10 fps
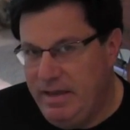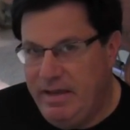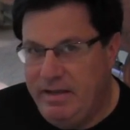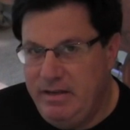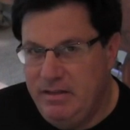
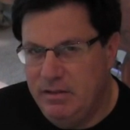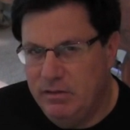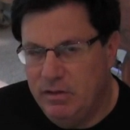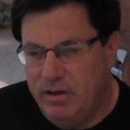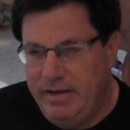that in
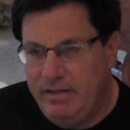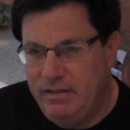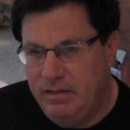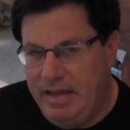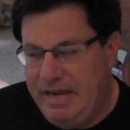the
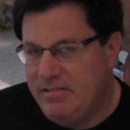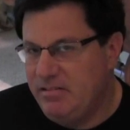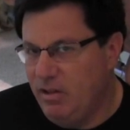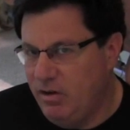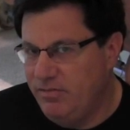
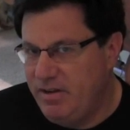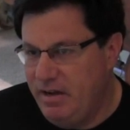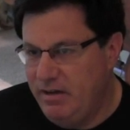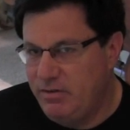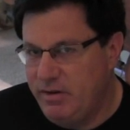last law of
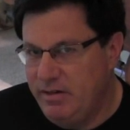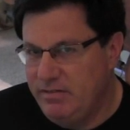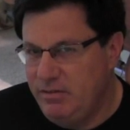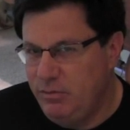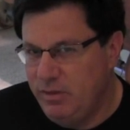contrast,